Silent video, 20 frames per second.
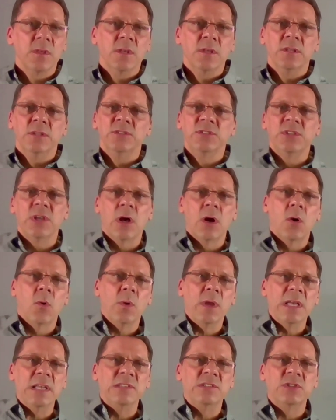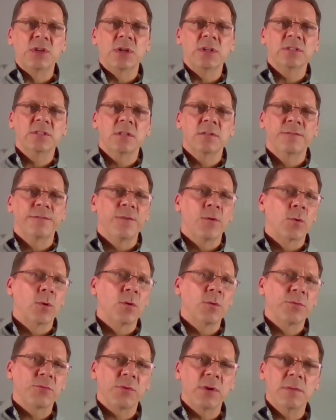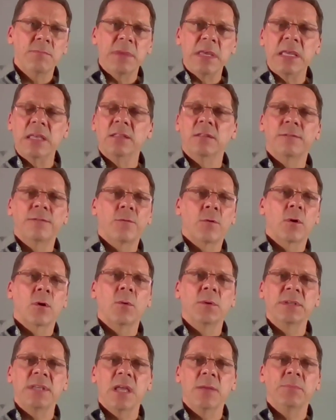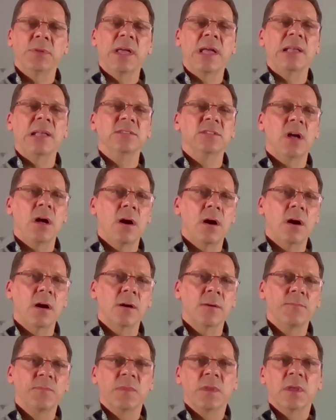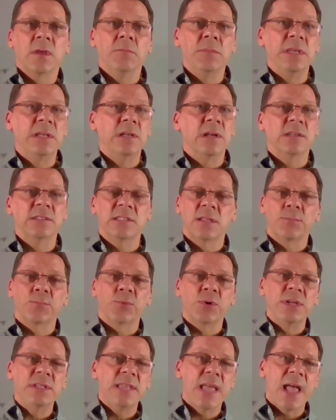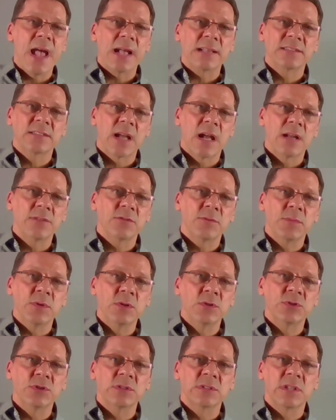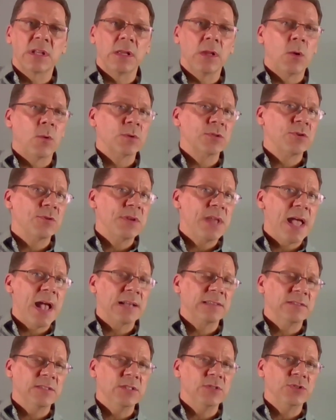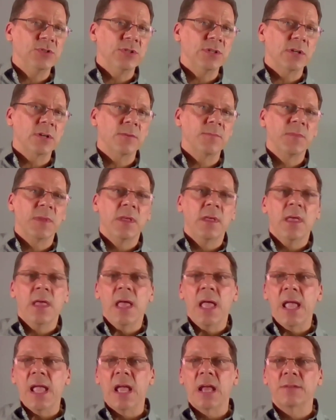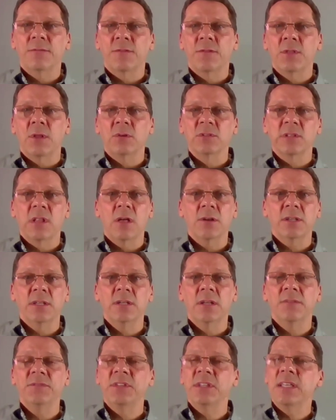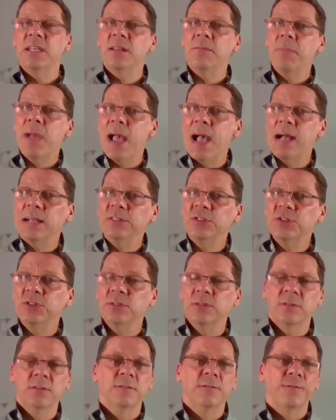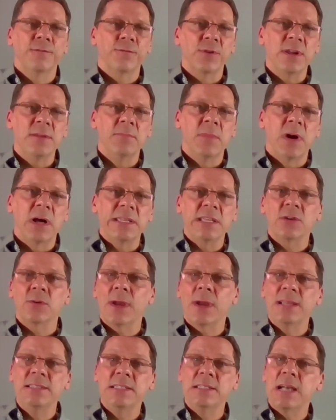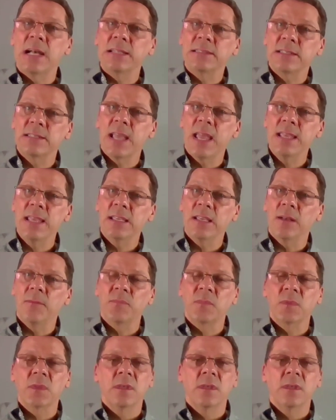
So as good as the 403B and the 401k plans are, because of the pre-tax contributions that lowers your tax each year, and for those lucky enough to get a match, free money, crazy not to take it.